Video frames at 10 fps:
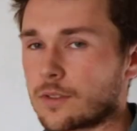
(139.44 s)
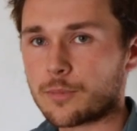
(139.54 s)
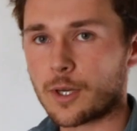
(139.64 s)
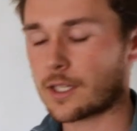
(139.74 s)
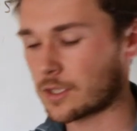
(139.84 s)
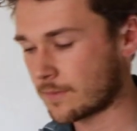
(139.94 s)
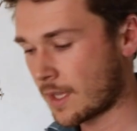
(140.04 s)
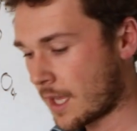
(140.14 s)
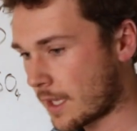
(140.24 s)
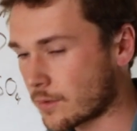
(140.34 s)
auxin production
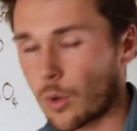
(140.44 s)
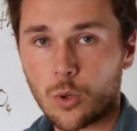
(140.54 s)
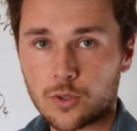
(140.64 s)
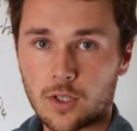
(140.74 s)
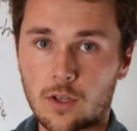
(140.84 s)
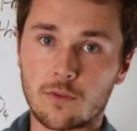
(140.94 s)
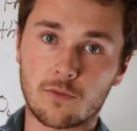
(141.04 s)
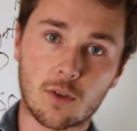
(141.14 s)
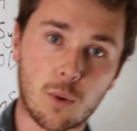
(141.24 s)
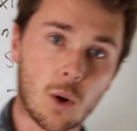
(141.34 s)
is also
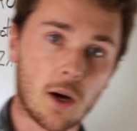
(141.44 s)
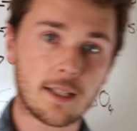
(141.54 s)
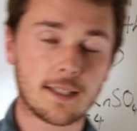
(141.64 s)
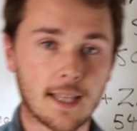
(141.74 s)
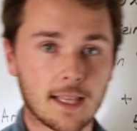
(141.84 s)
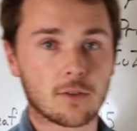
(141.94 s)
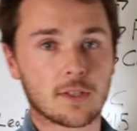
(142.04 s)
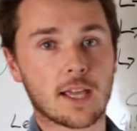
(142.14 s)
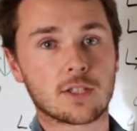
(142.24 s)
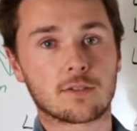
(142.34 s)
required in the
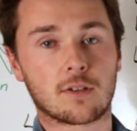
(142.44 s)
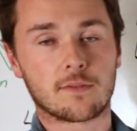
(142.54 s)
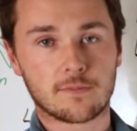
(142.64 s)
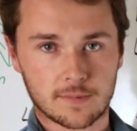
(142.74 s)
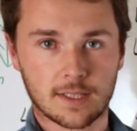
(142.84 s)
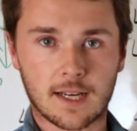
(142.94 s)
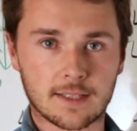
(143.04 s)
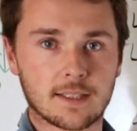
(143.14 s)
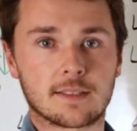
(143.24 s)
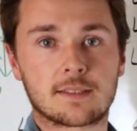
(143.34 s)
elongation of, and I
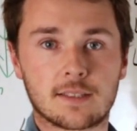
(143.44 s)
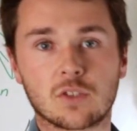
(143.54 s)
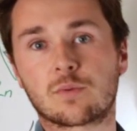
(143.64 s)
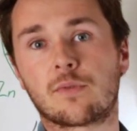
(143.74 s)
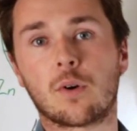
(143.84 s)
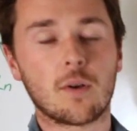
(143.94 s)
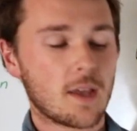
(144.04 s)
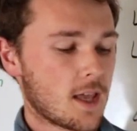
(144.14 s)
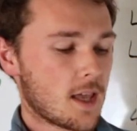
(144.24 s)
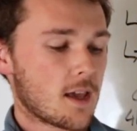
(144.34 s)
said cells before,
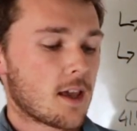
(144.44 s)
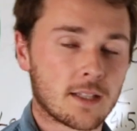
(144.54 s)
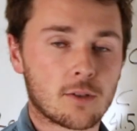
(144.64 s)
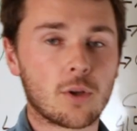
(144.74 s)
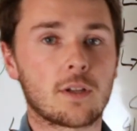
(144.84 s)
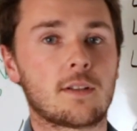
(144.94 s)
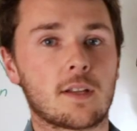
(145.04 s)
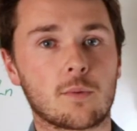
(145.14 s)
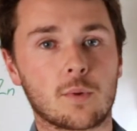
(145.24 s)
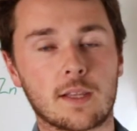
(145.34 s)
but included
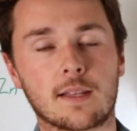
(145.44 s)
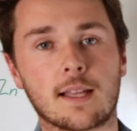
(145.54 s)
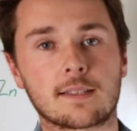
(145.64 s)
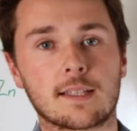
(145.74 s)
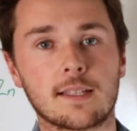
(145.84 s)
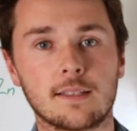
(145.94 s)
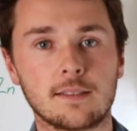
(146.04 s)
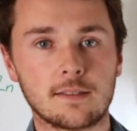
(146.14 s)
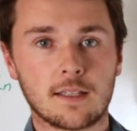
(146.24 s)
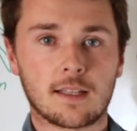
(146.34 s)
within that
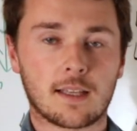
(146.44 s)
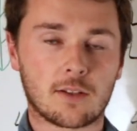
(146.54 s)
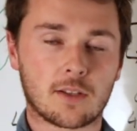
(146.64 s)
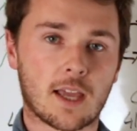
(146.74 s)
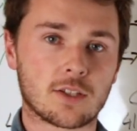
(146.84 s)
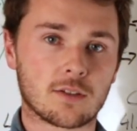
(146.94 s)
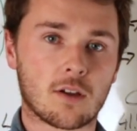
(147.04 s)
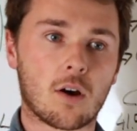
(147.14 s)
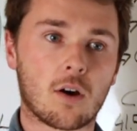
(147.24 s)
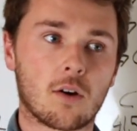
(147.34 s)
is elongation
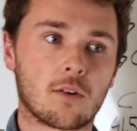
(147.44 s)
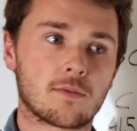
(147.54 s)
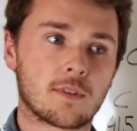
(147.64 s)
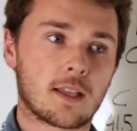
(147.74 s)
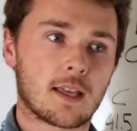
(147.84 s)
of